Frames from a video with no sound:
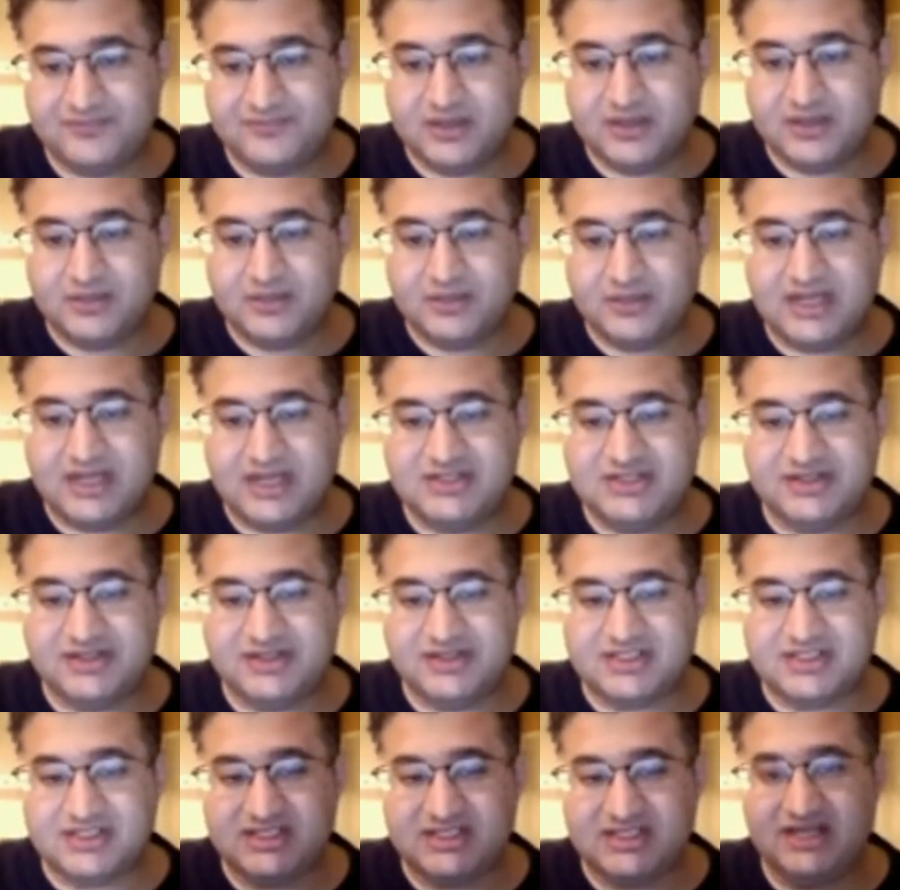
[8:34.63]
But as you can
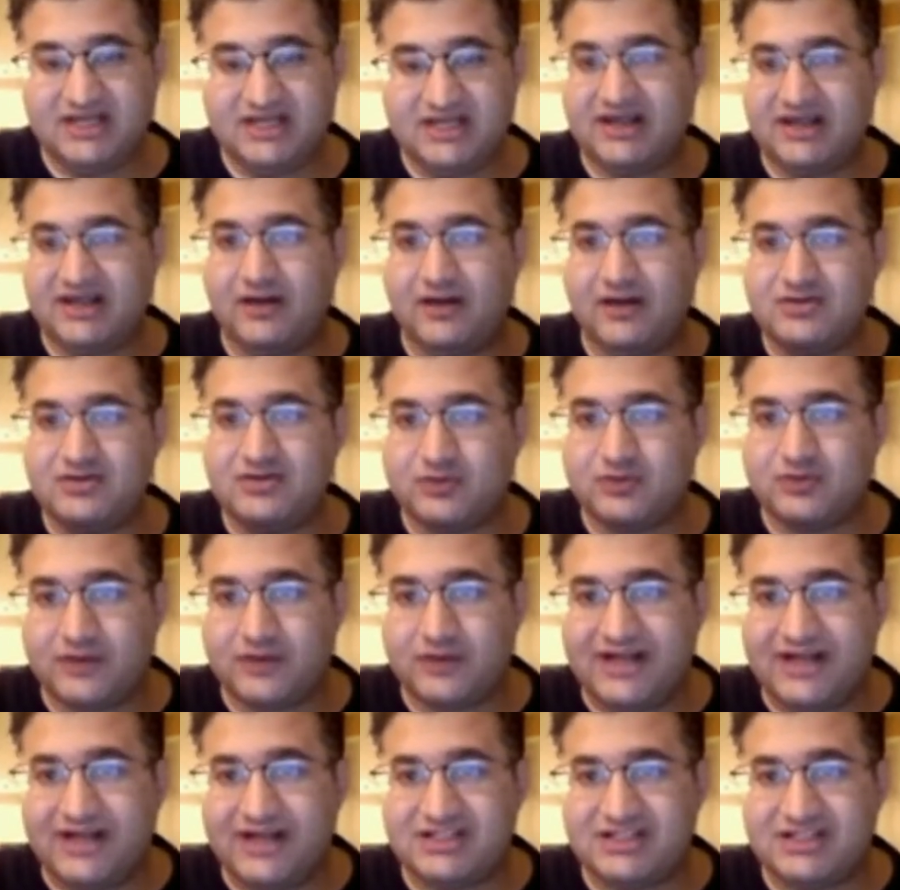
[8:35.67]
see, they also
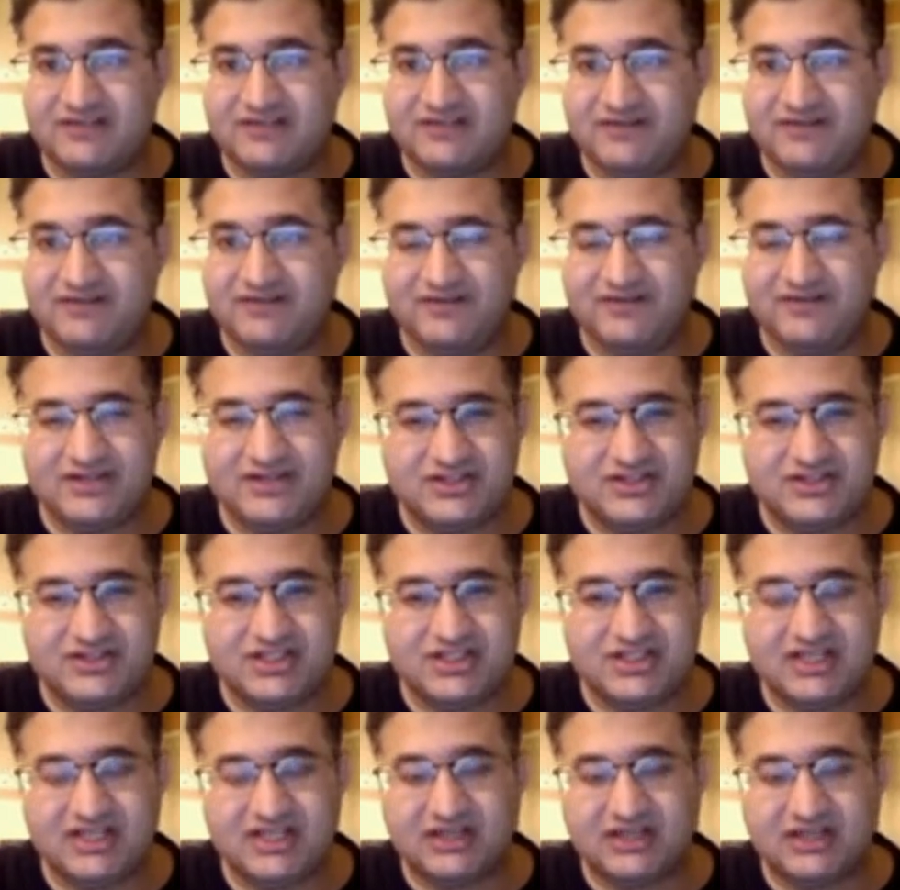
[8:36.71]
range in the 50s, just
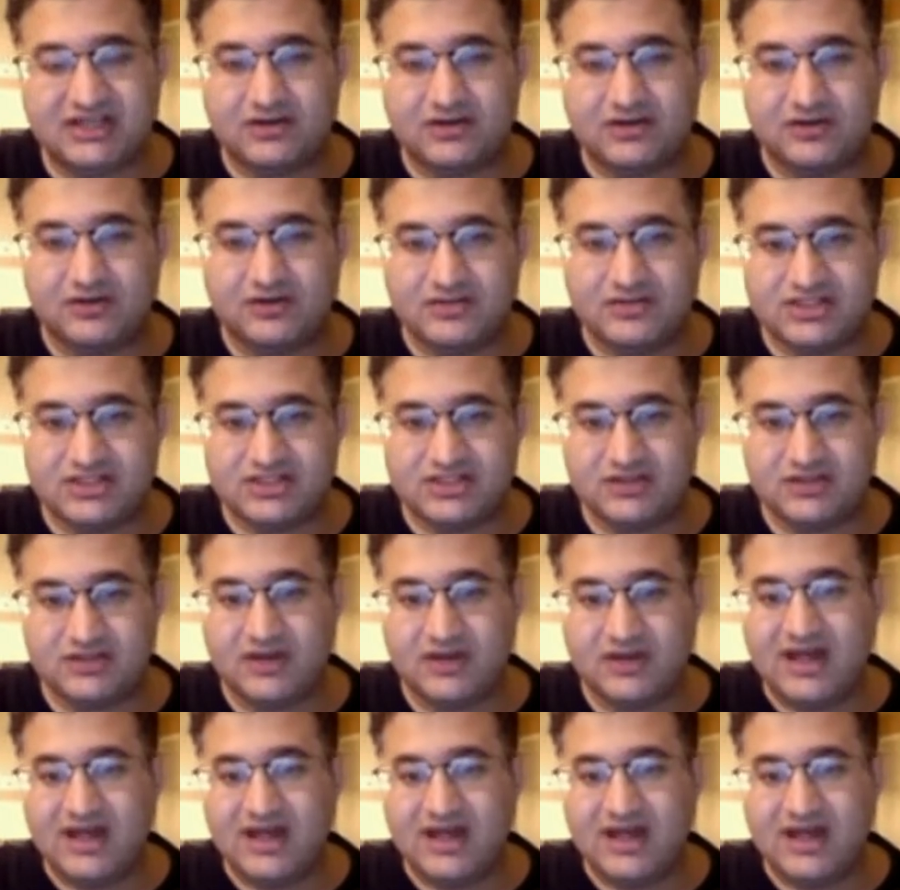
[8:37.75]
like the girls do.